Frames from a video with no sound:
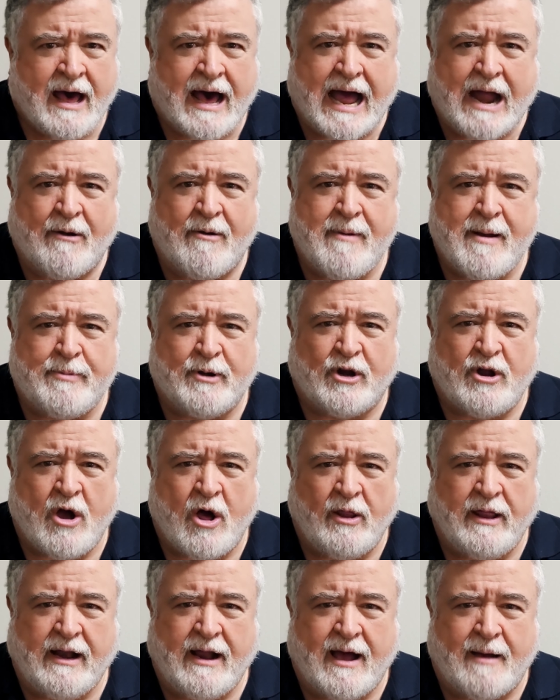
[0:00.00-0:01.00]
I remember
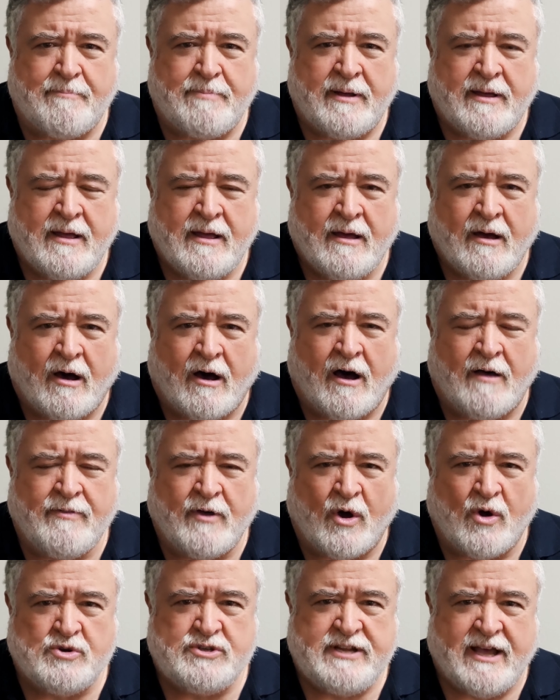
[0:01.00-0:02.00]
calling up on
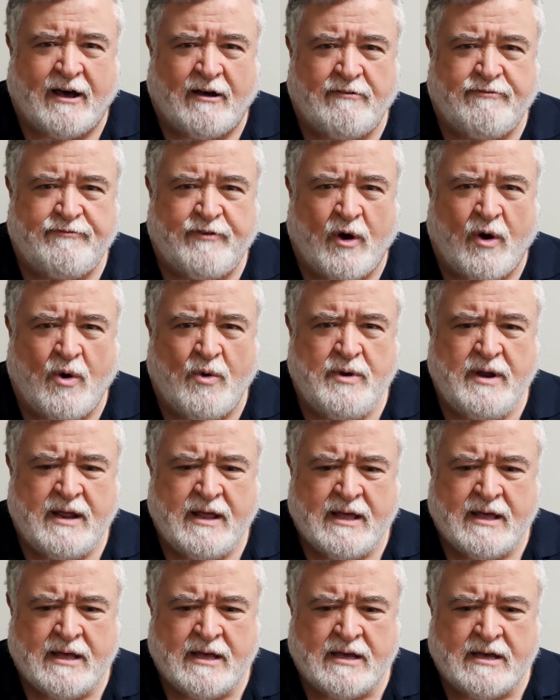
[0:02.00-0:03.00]
the hotel phone
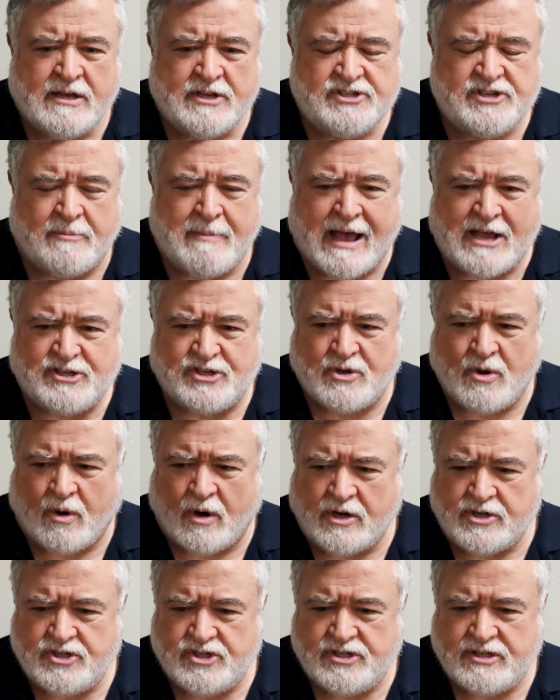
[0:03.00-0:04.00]
some
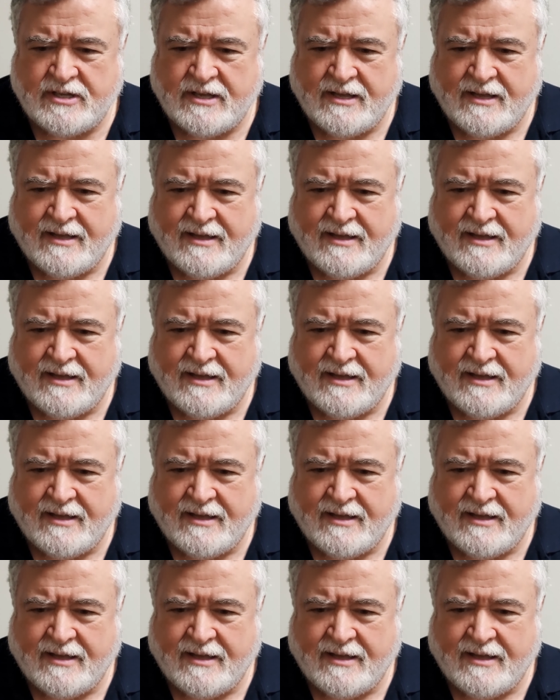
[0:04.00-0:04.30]
escorts,